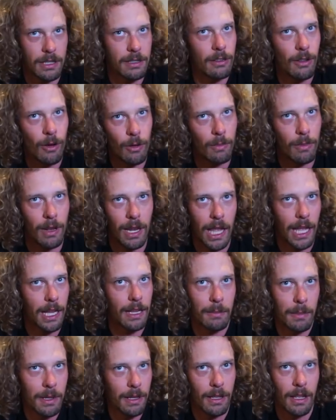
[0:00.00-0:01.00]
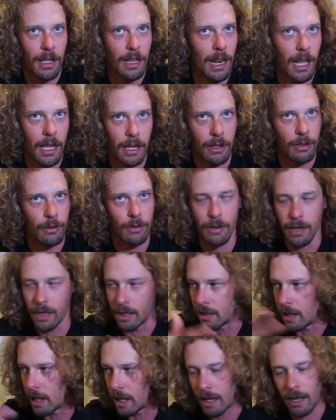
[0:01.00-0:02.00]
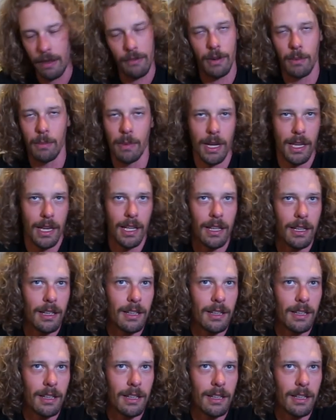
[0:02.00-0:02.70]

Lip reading: It's normal, like me, like you, and like everybody.